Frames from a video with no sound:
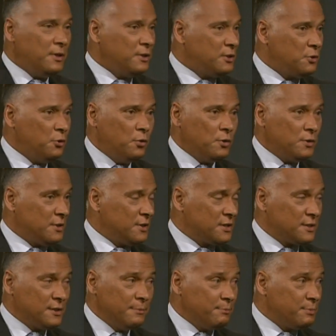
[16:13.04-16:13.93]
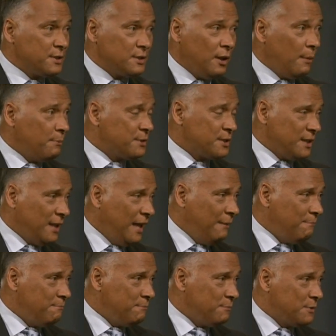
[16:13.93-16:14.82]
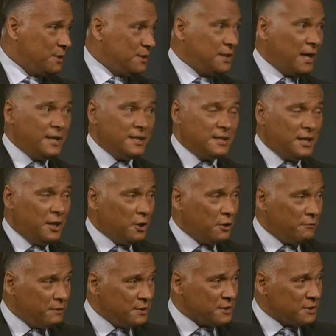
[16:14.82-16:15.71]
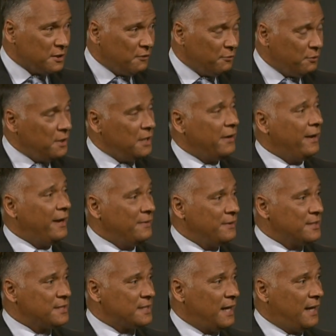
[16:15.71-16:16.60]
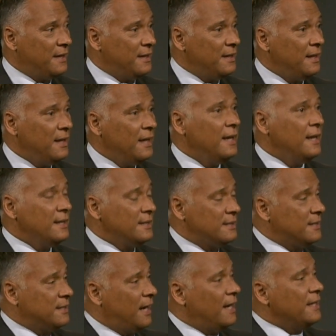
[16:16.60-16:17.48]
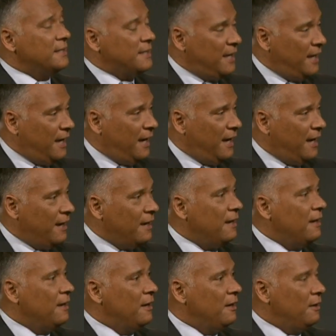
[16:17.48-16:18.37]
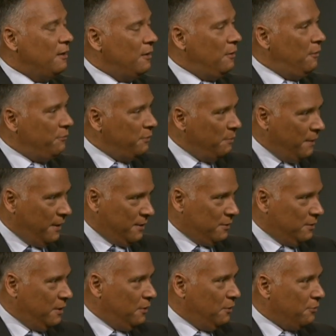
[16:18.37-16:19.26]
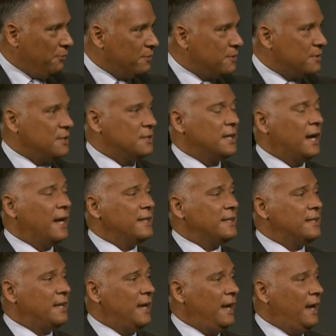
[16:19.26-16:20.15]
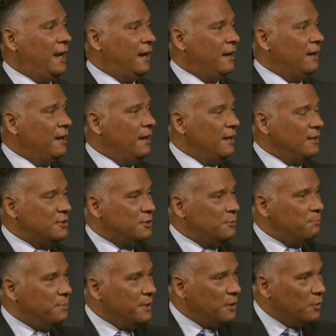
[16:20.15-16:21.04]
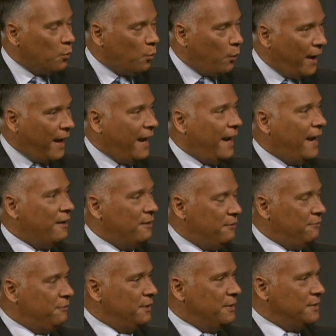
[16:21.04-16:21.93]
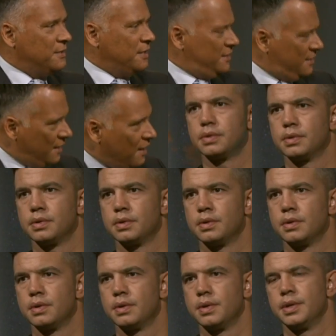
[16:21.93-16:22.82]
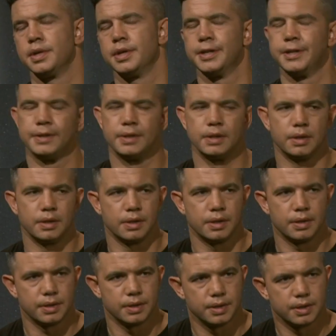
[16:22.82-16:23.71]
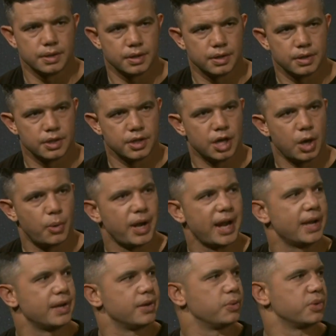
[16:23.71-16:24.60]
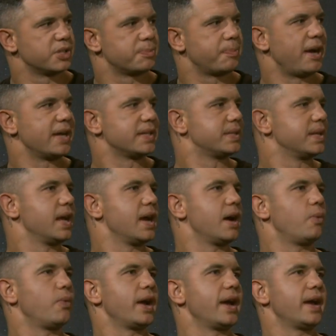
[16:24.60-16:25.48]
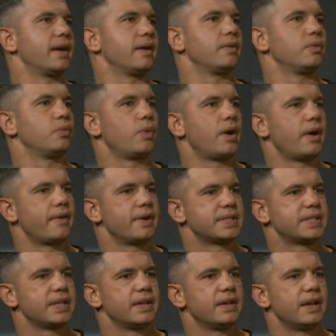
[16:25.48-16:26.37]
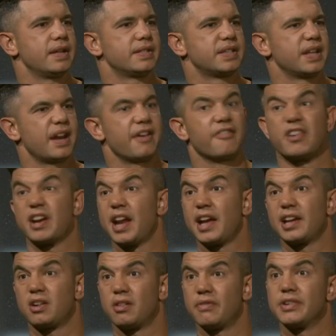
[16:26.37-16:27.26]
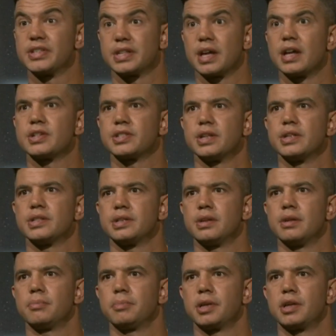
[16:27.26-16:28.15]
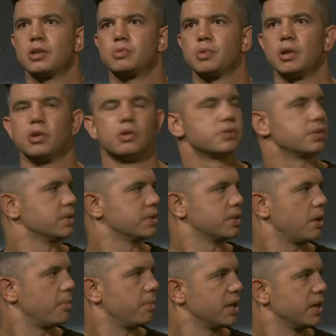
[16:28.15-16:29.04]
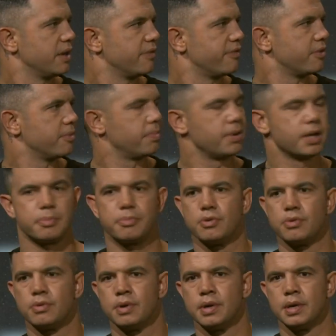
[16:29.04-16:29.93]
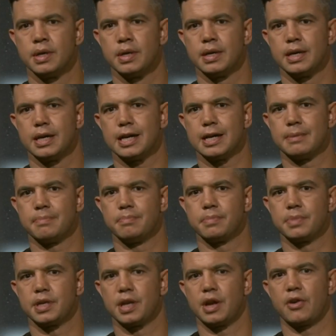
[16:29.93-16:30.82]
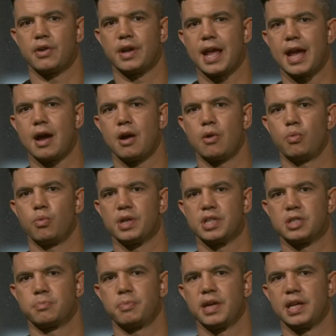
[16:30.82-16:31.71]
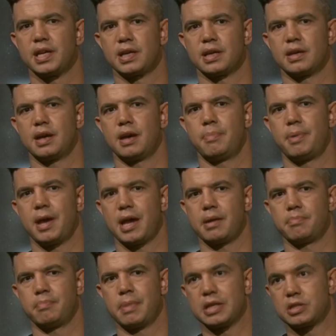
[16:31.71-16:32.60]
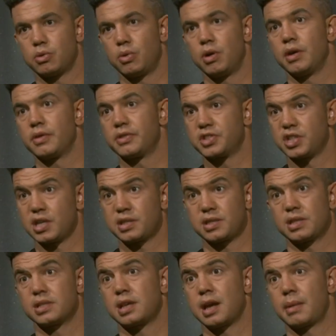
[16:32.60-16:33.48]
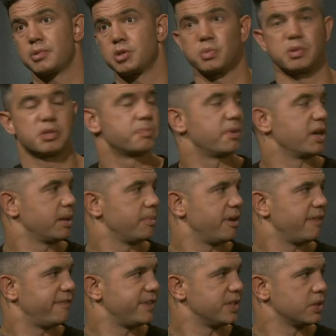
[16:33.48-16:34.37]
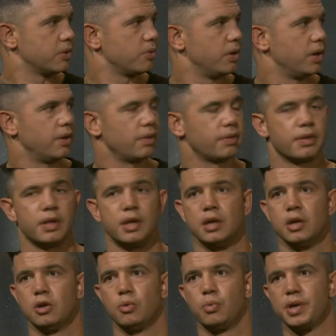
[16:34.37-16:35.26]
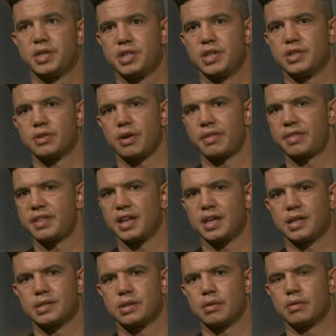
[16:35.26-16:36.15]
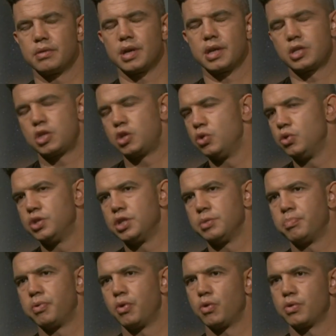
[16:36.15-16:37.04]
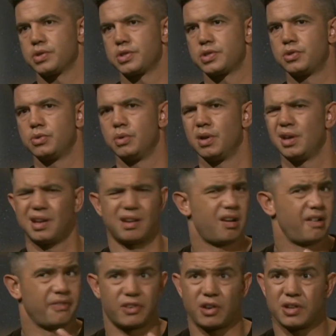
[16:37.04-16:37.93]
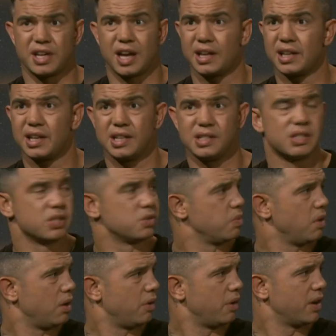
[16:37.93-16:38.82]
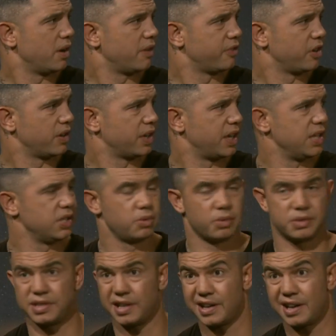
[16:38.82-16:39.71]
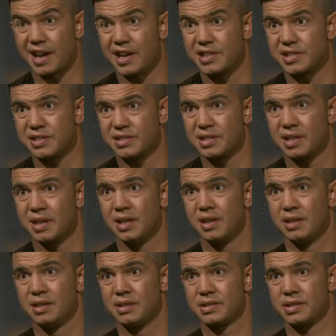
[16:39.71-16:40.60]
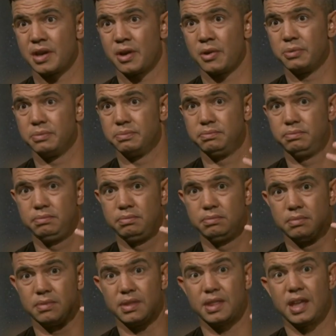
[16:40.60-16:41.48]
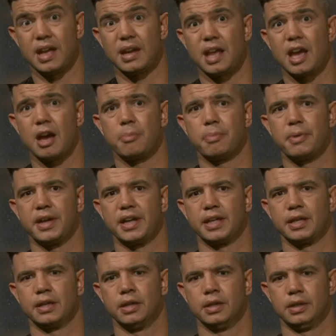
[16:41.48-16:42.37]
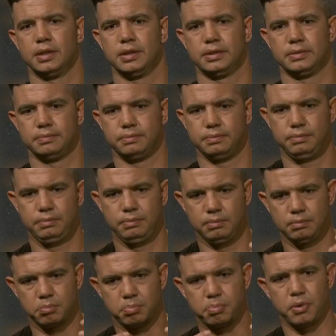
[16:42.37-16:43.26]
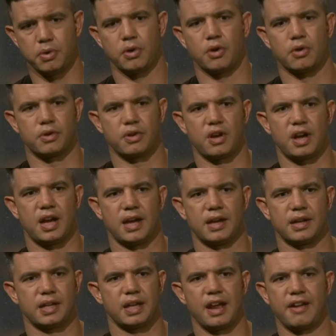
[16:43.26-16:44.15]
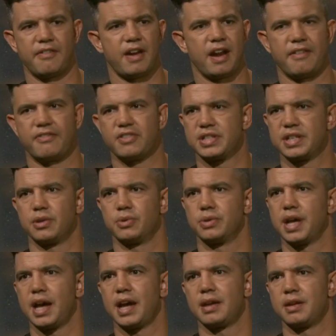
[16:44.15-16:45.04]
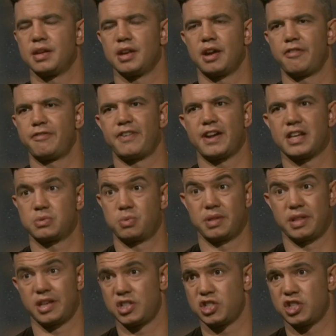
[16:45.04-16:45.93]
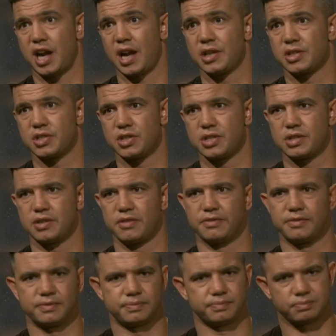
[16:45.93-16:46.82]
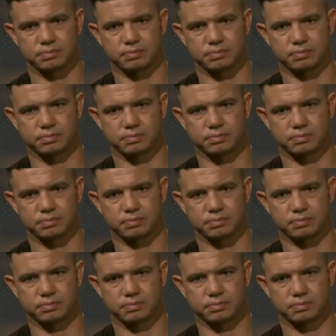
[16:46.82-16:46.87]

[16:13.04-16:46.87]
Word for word: we're taught to slip, slop, slap, to take care of yourself when you go out in the sun, to take care of your mental health, to take care to be aware of these things. Imagine the difference it would have made. You know, we're heading to a space now where where it's it's an everyday conversation, isn't it? Because mm. we're losing mm. so many different people. Mm. Um, you know, now we speak about mental health just the same as we speak about physical health, which is I think is a, a huge importance to. I've got young kids as well, and I've got kids mm. who are teenagers, so they're now being put on uh, every single day. You know, faced with these challenges of